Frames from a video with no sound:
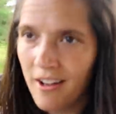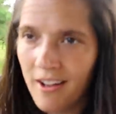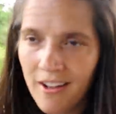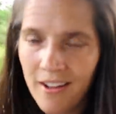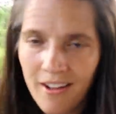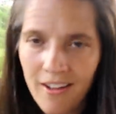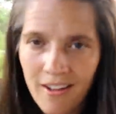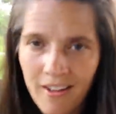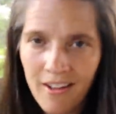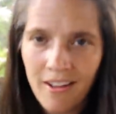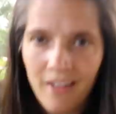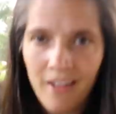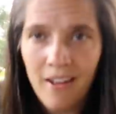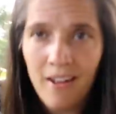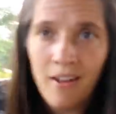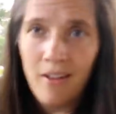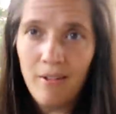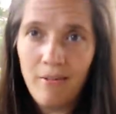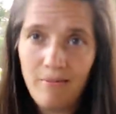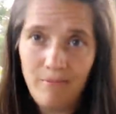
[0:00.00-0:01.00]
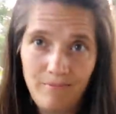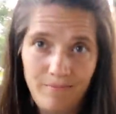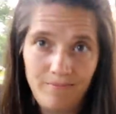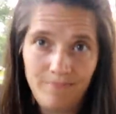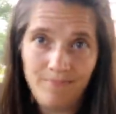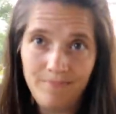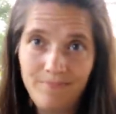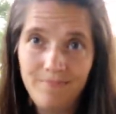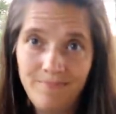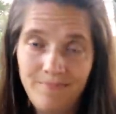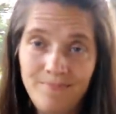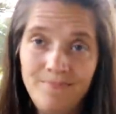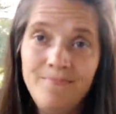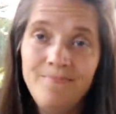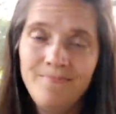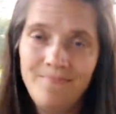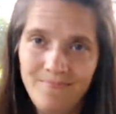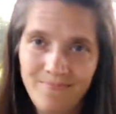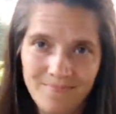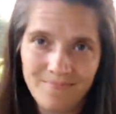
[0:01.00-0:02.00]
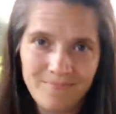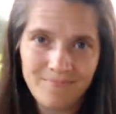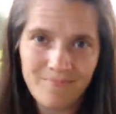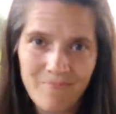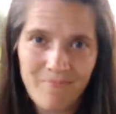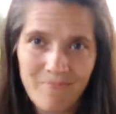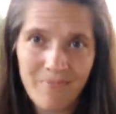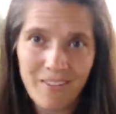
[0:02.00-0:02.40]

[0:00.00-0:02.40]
because Matthew right has mm-hmm. really